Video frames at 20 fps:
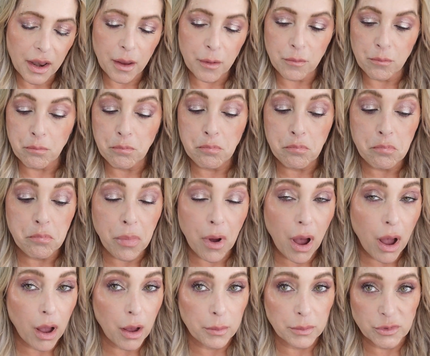I'm
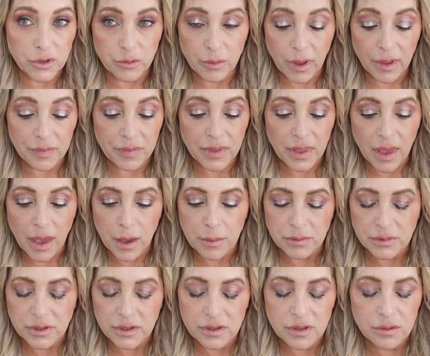bummed about the
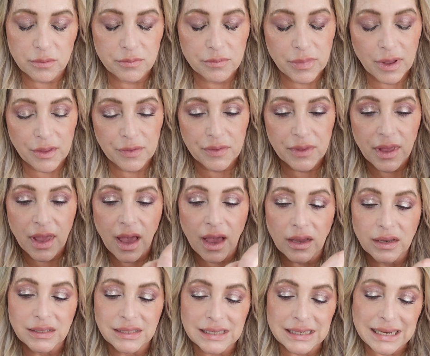about the
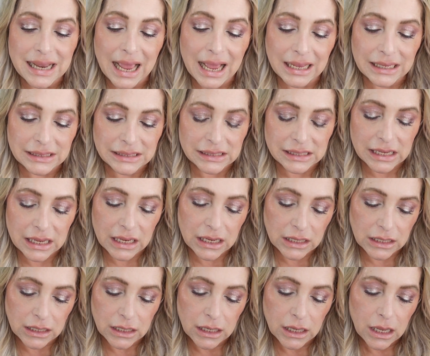
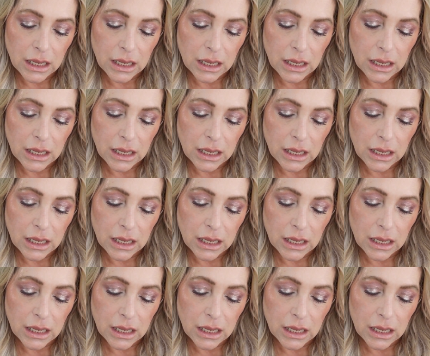octinoxate.